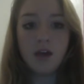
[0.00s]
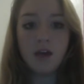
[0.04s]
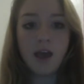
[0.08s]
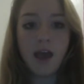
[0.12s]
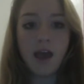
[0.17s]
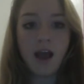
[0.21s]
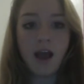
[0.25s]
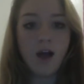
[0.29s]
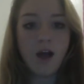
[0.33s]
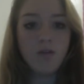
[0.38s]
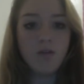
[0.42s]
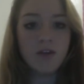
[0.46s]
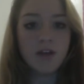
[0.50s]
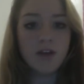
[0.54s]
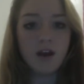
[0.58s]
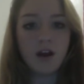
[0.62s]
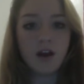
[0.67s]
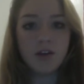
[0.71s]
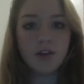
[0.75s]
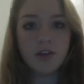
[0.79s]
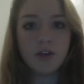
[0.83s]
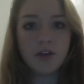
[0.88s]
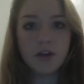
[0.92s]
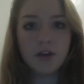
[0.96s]
how they
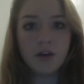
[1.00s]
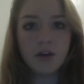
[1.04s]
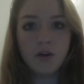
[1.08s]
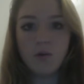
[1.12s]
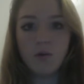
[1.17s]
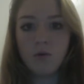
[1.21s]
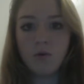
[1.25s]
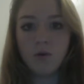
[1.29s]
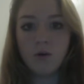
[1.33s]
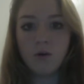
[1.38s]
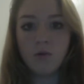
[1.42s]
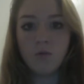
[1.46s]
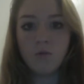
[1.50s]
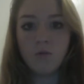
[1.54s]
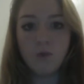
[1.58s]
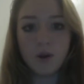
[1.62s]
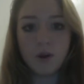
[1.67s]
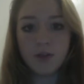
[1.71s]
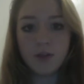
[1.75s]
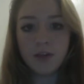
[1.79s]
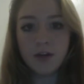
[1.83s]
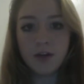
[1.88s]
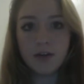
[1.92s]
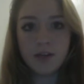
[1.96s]
got there, or what
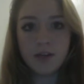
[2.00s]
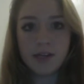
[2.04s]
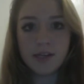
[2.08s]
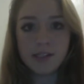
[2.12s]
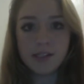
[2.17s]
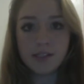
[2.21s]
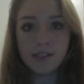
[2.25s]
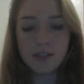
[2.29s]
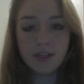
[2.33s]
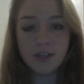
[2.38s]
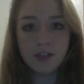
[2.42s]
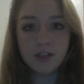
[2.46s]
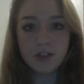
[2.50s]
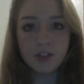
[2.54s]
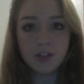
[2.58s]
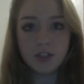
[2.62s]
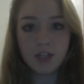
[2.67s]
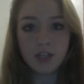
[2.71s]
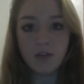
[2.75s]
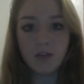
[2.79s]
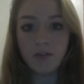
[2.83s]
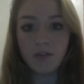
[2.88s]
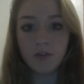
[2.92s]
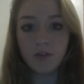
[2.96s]
their destination
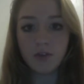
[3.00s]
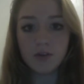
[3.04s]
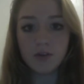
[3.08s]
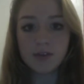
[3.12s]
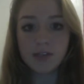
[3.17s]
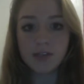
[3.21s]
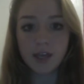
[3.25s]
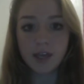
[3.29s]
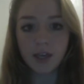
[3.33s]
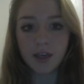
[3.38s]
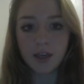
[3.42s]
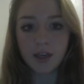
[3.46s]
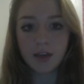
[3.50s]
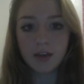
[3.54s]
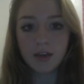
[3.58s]
even looks like.